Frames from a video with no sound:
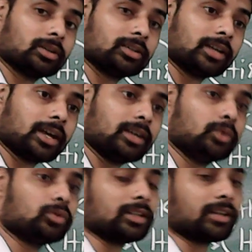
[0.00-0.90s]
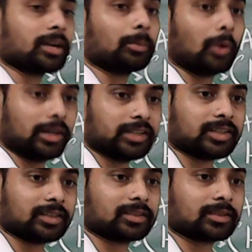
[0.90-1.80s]
they using their
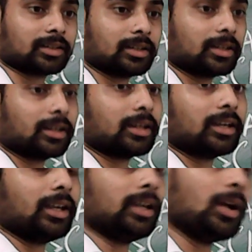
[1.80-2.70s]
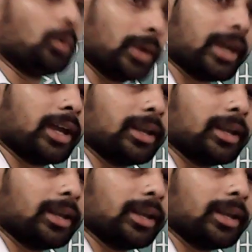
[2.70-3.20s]
policies in a way